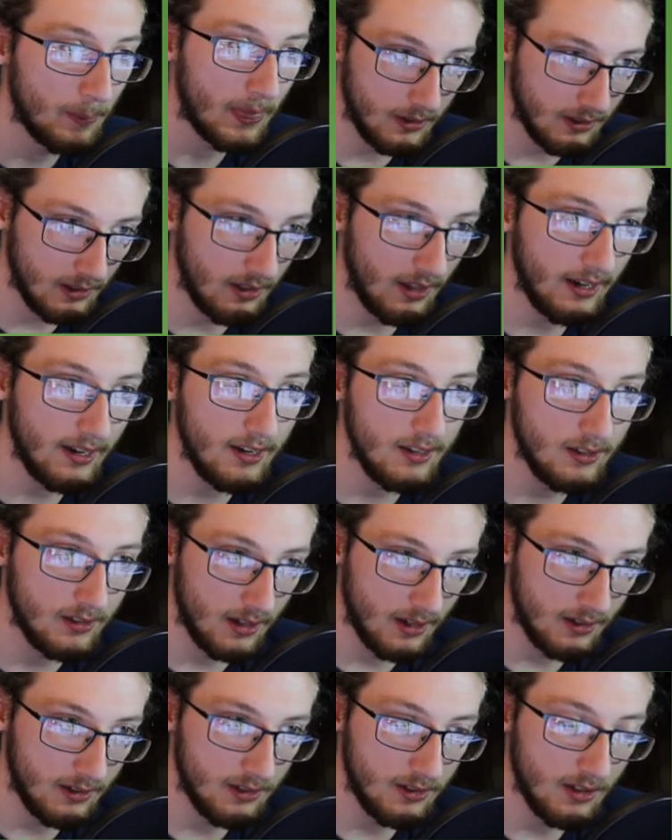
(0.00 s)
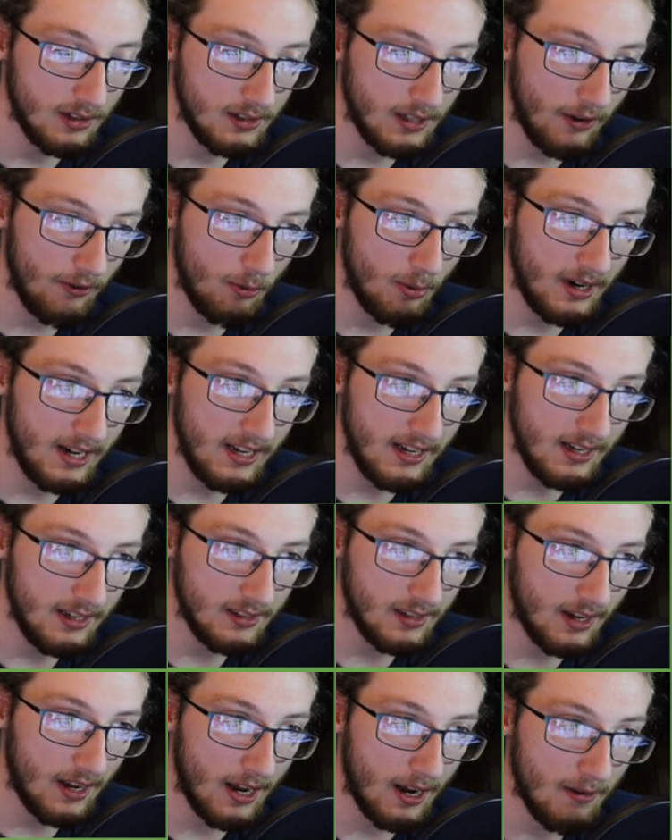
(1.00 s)
Like I said, since everybody needs to
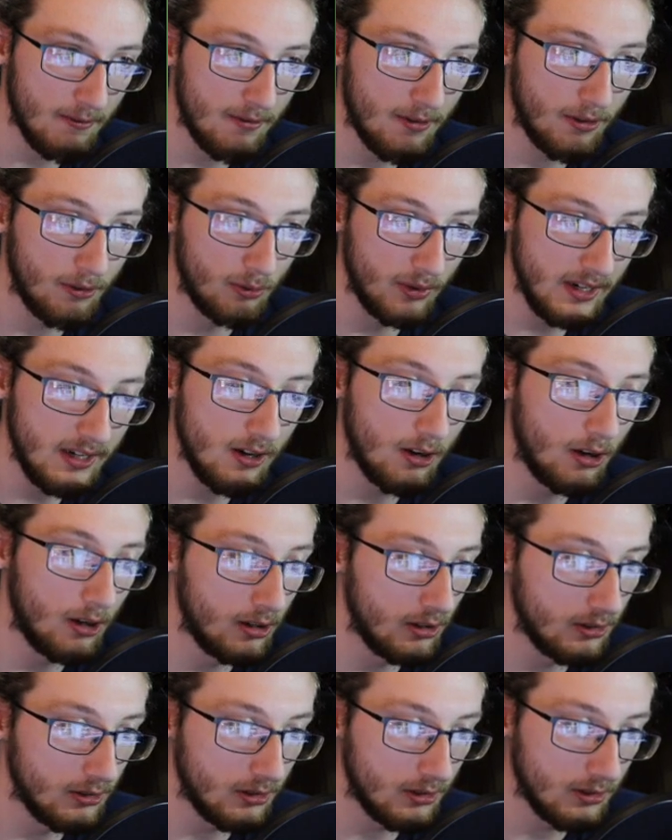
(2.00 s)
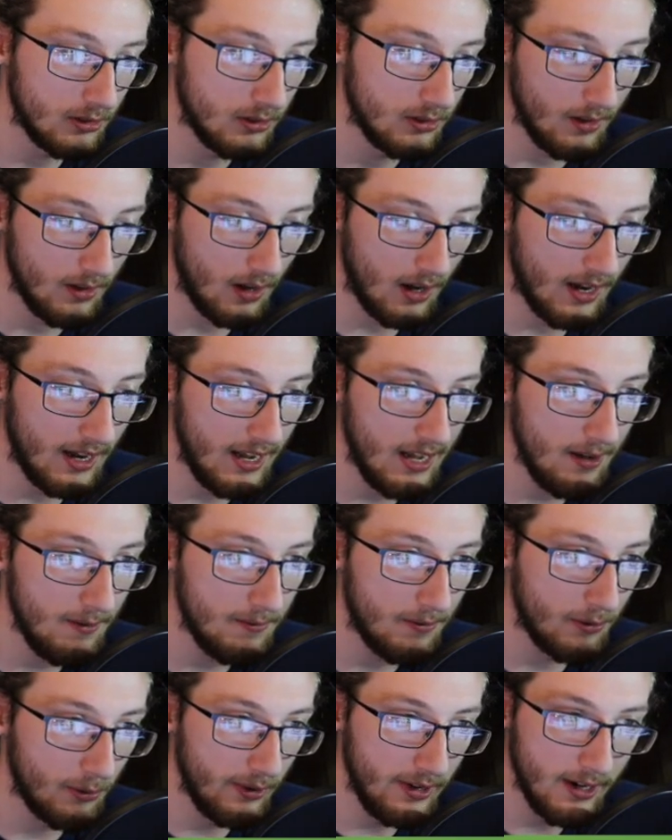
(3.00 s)
have 3 cards, I have
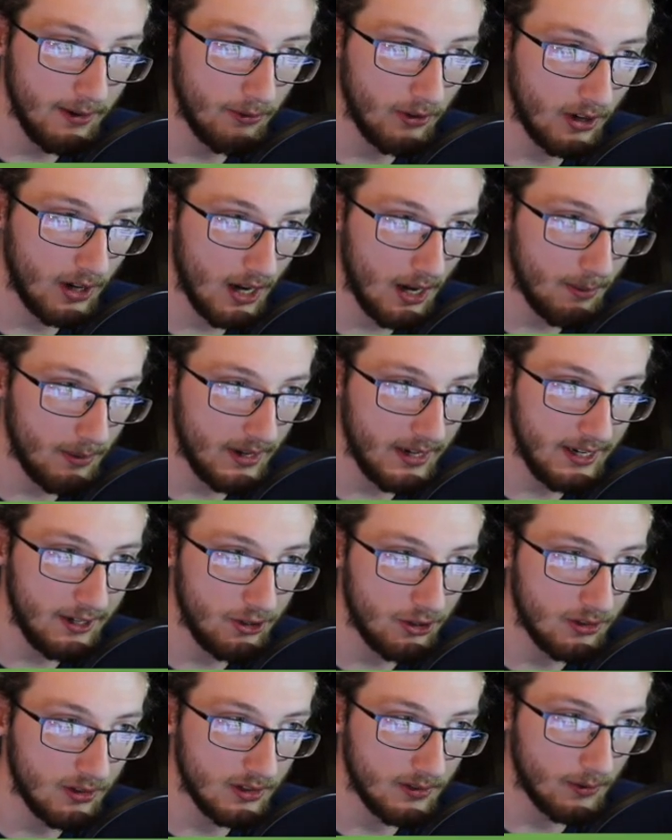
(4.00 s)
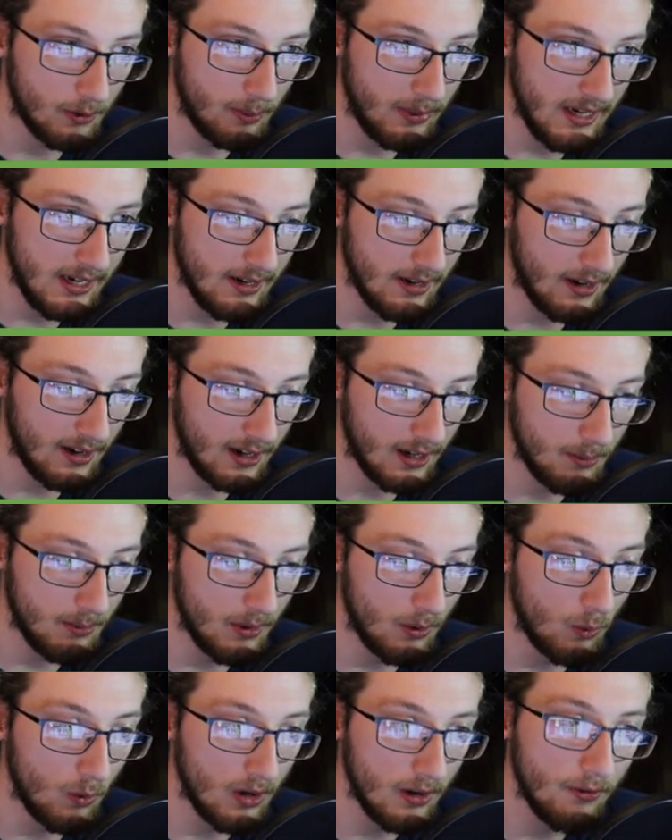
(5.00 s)
3 different combinations for Peacock, but
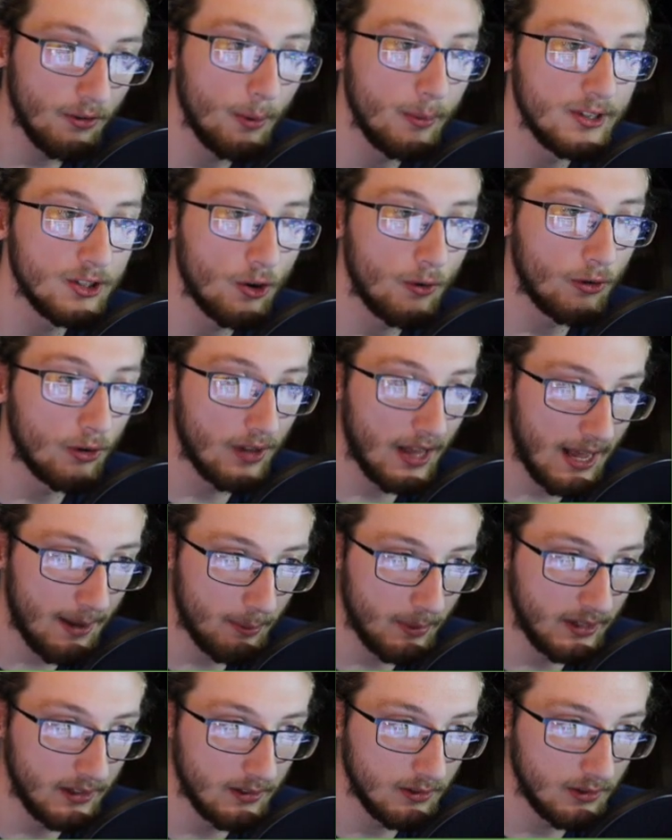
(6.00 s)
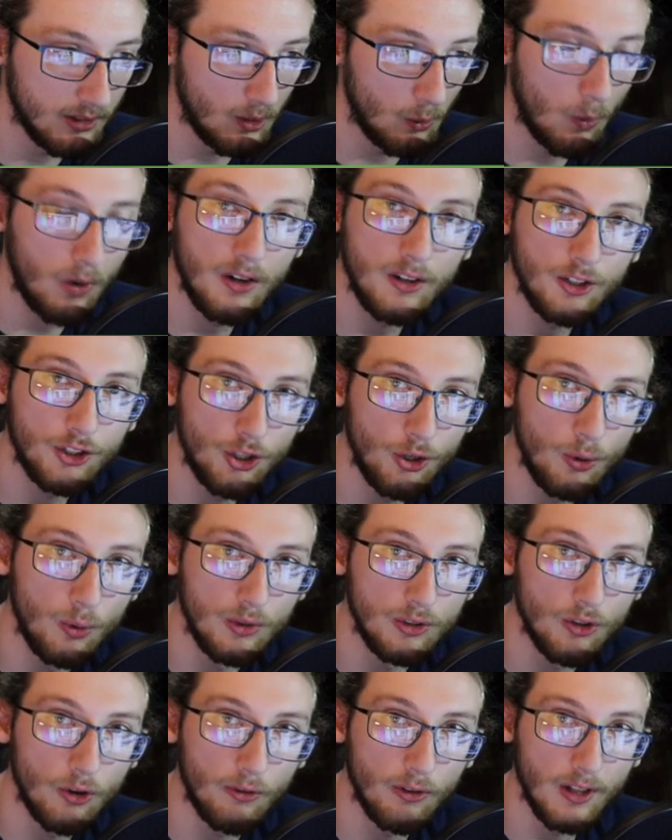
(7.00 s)
one of them is overlapping. The 1 and 2 is
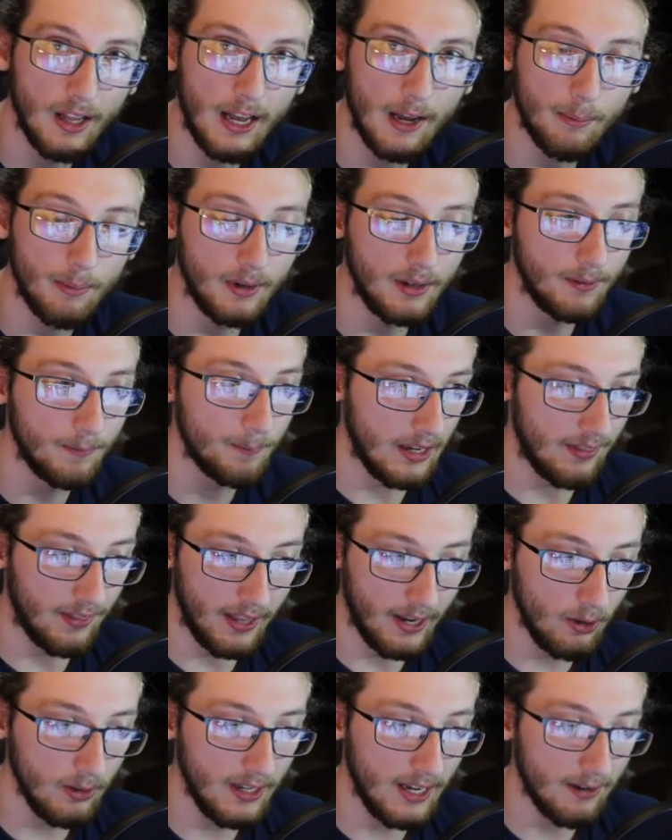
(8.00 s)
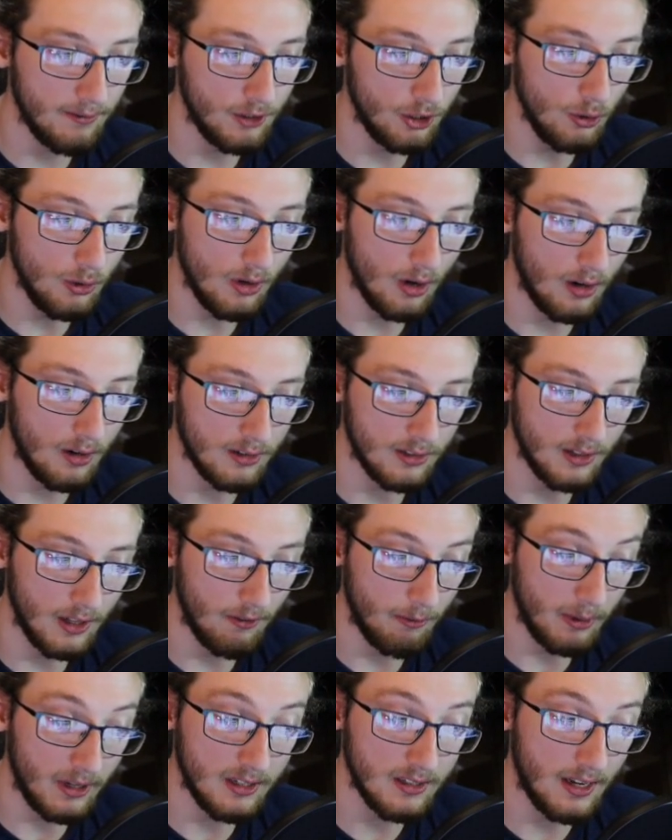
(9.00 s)
overlapping. They only have 2 cards left
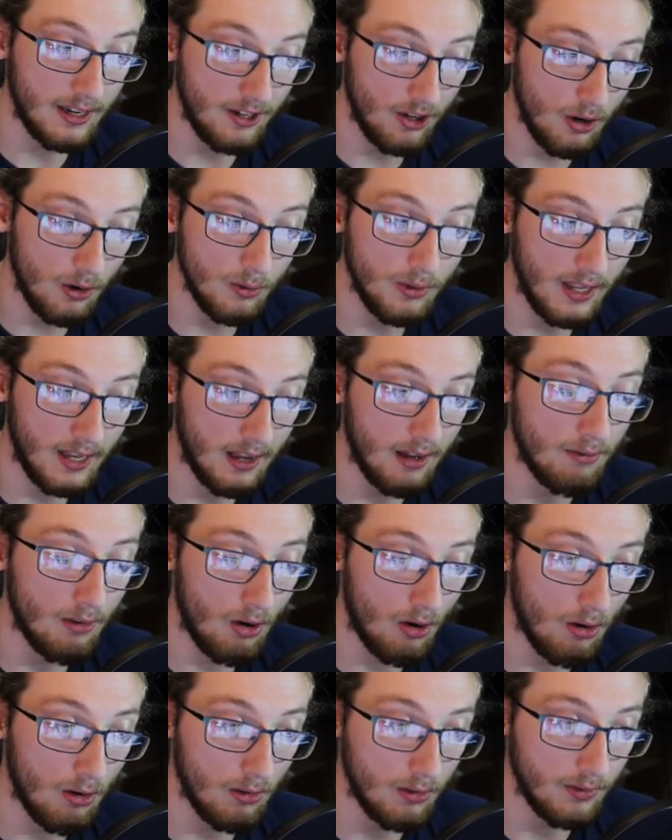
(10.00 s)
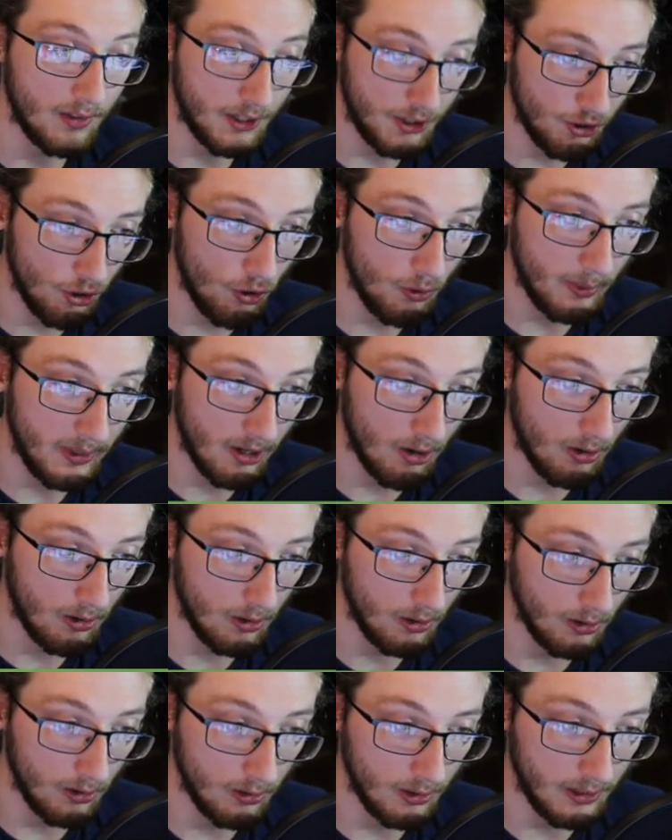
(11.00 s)
because I know they have Hall. They showed me Hall
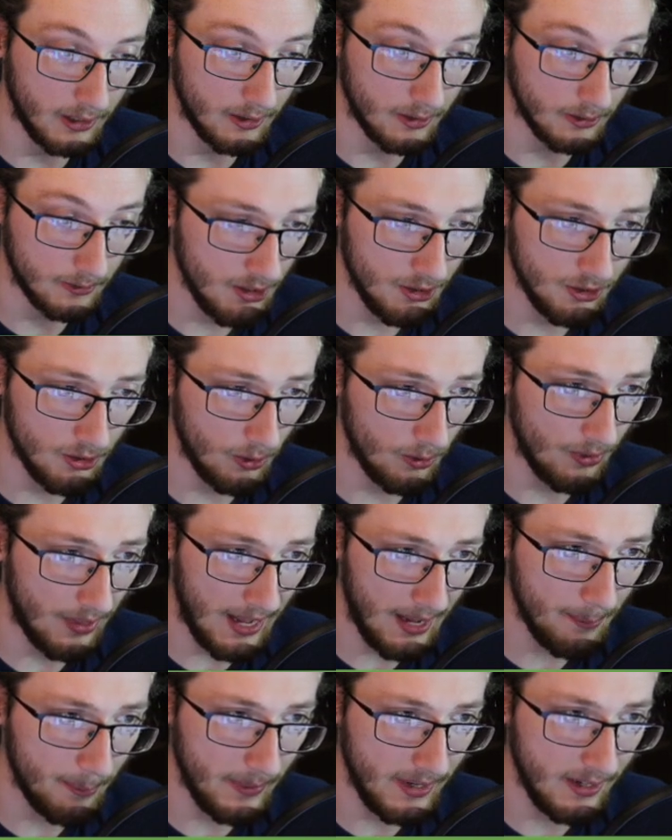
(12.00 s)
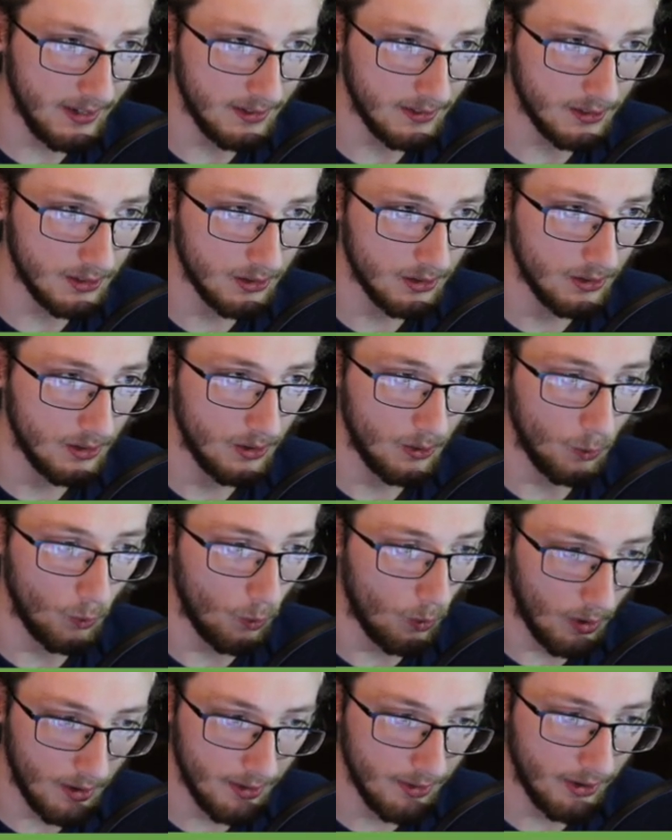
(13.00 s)
earlier. So that means
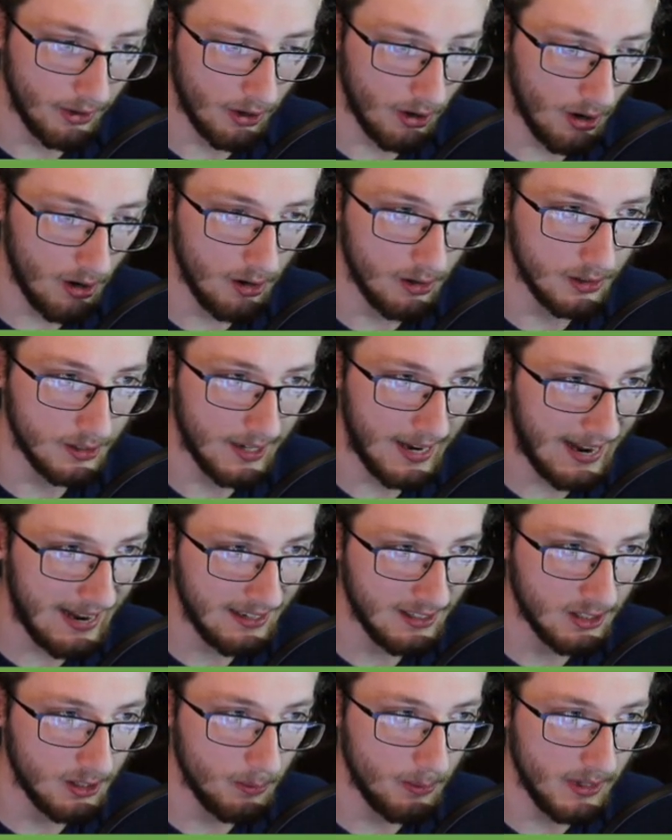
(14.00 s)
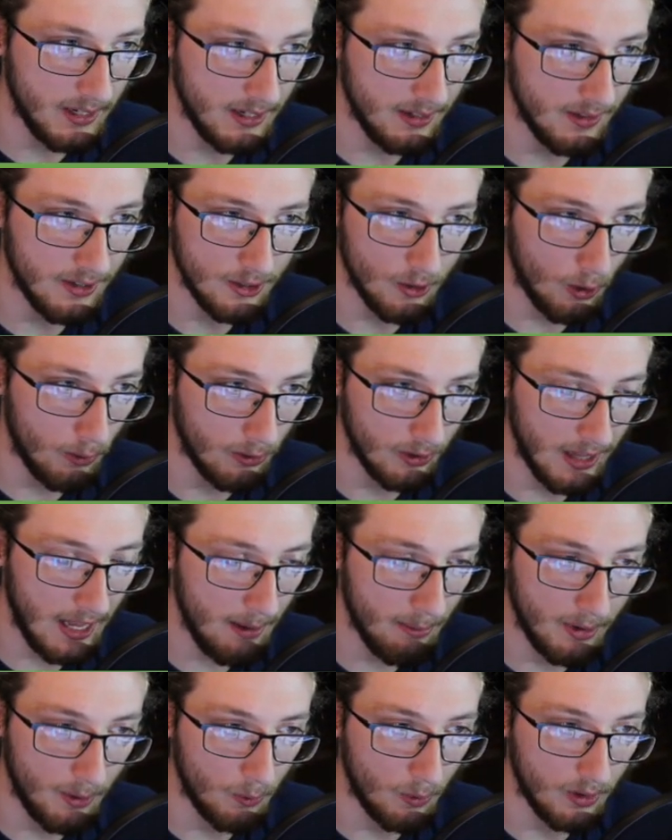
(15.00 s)
one of their cards has to be this
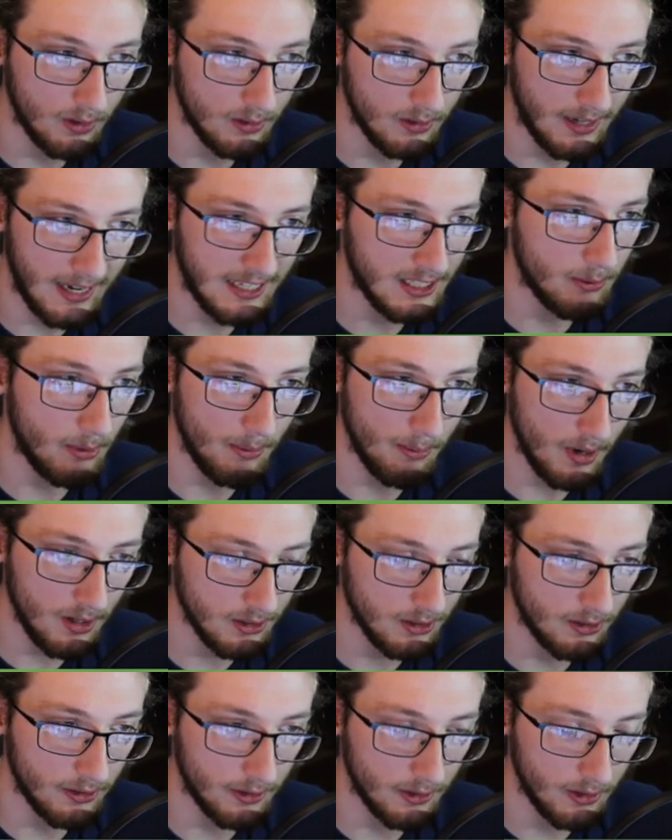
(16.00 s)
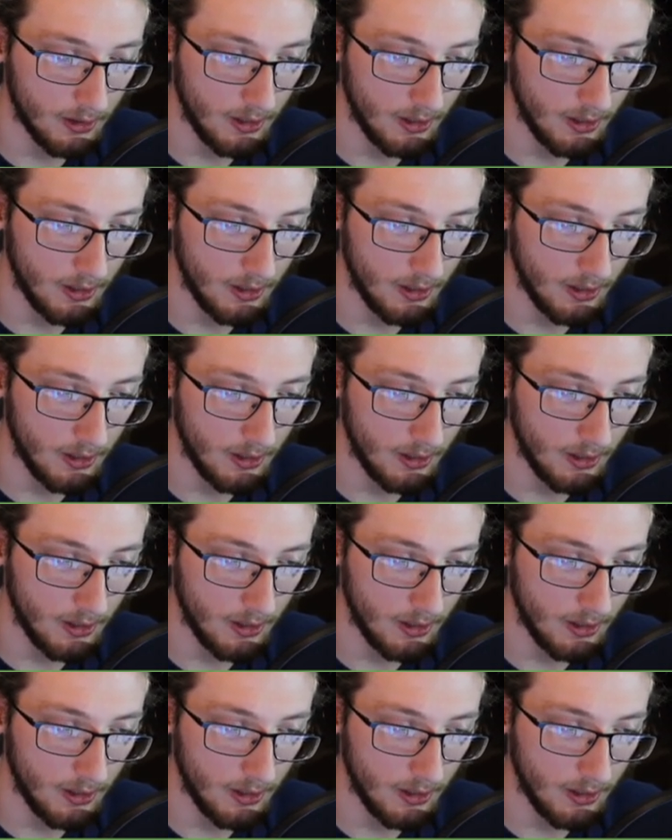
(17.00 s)
overlapping one. Has to be Mustard.